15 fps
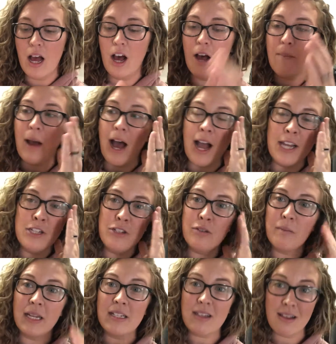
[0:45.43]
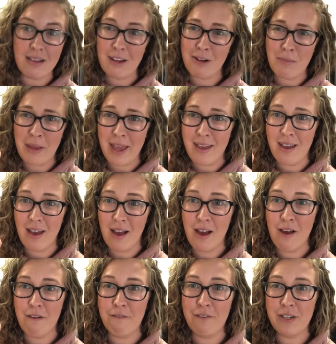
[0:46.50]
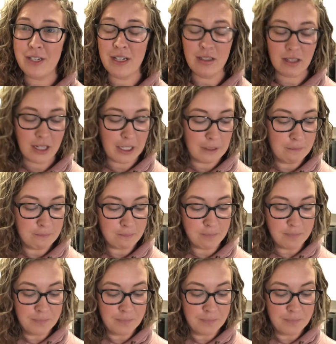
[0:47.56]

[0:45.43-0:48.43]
Um, I do mix a little bit of vanilla